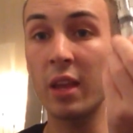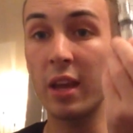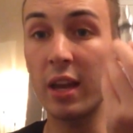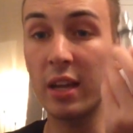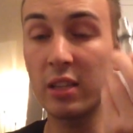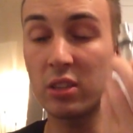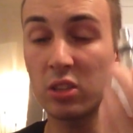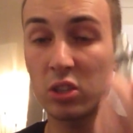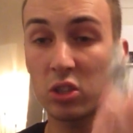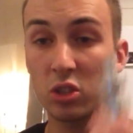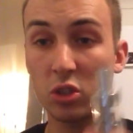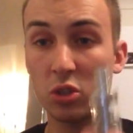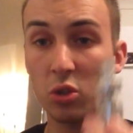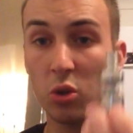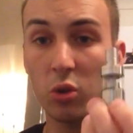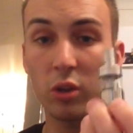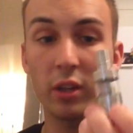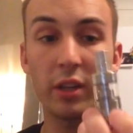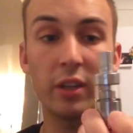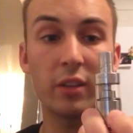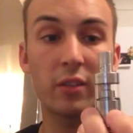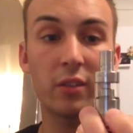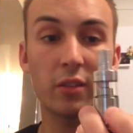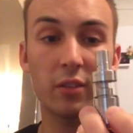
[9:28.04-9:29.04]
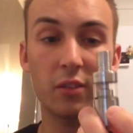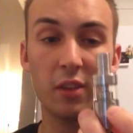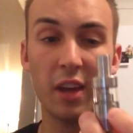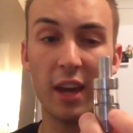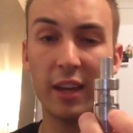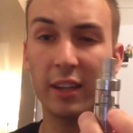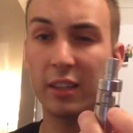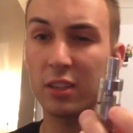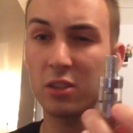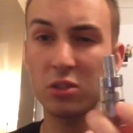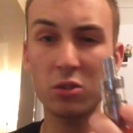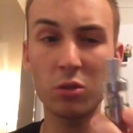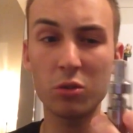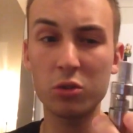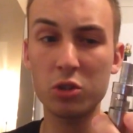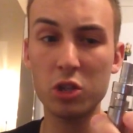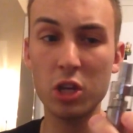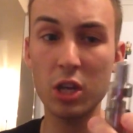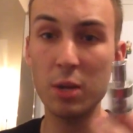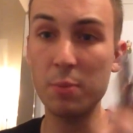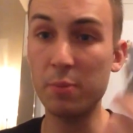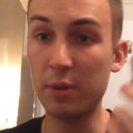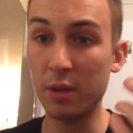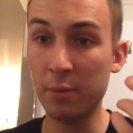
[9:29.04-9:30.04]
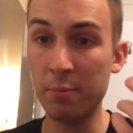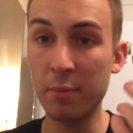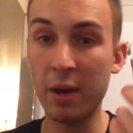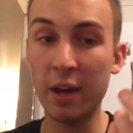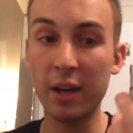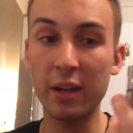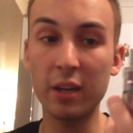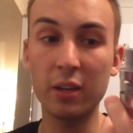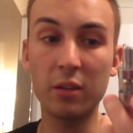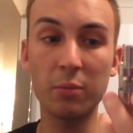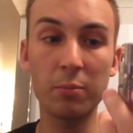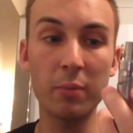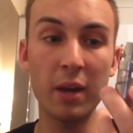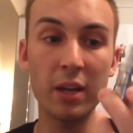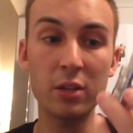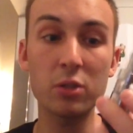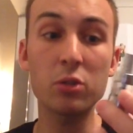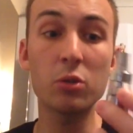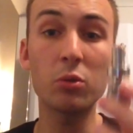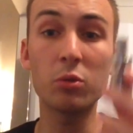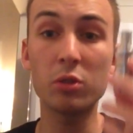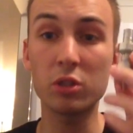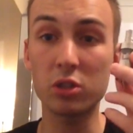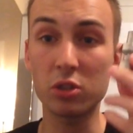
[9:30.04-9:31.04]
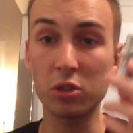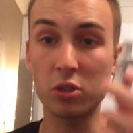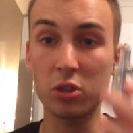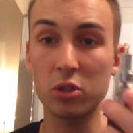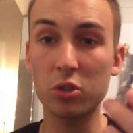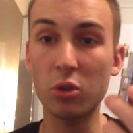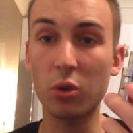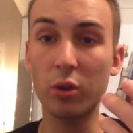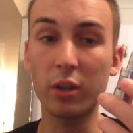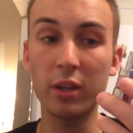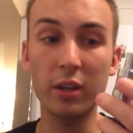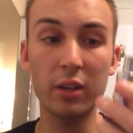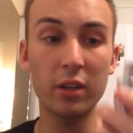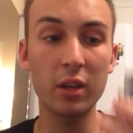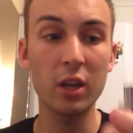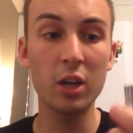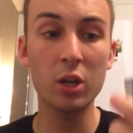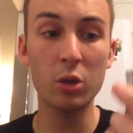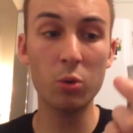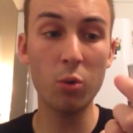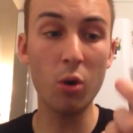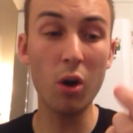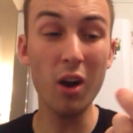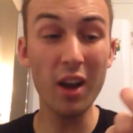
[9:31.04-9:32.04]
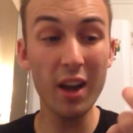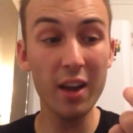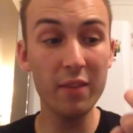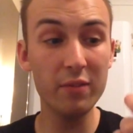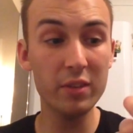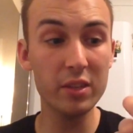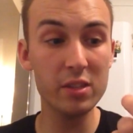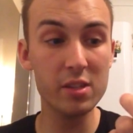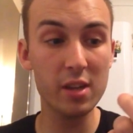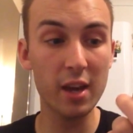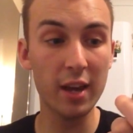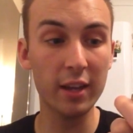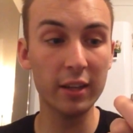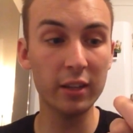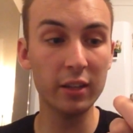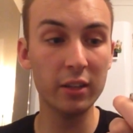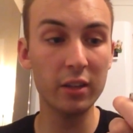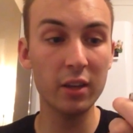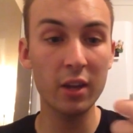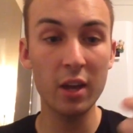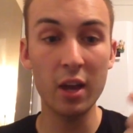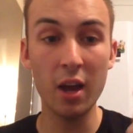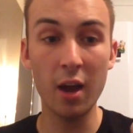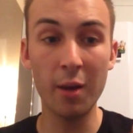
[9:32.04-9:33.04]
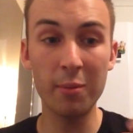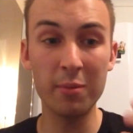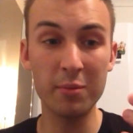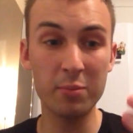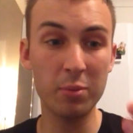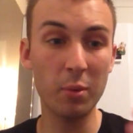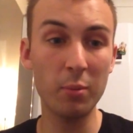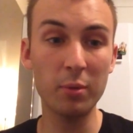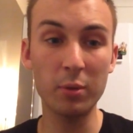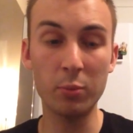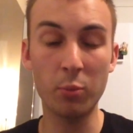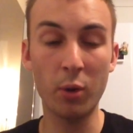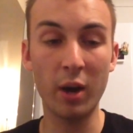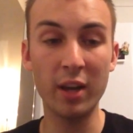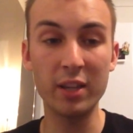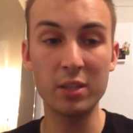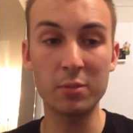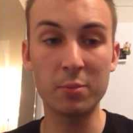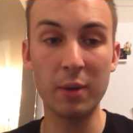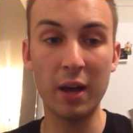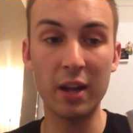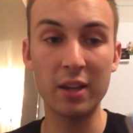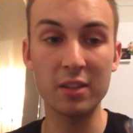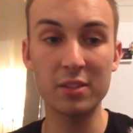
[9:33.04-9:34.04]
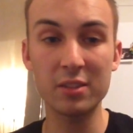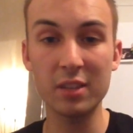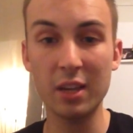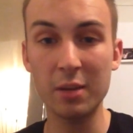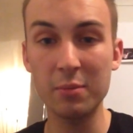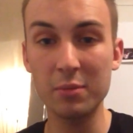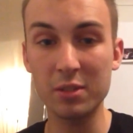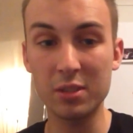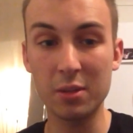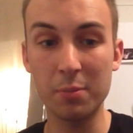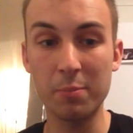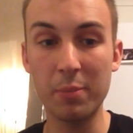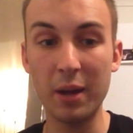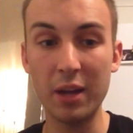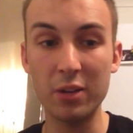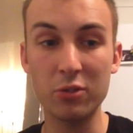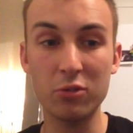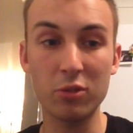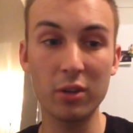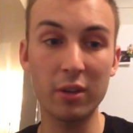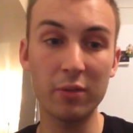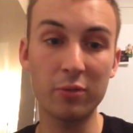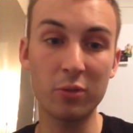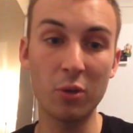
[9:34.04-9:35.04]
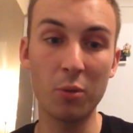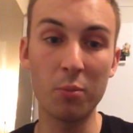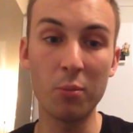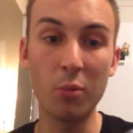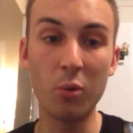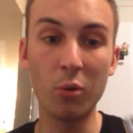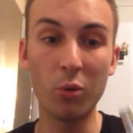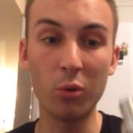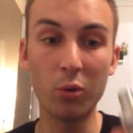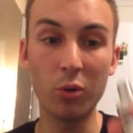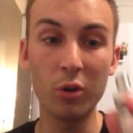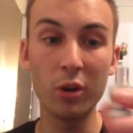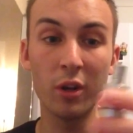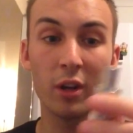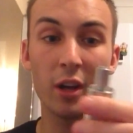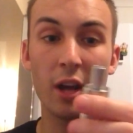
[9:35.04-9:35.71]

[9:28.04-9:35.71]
It's a solid tank, it's not cheaply made metal, it's a solid, quite a heavy tank. It probably weighs about the same as the battery, if not more.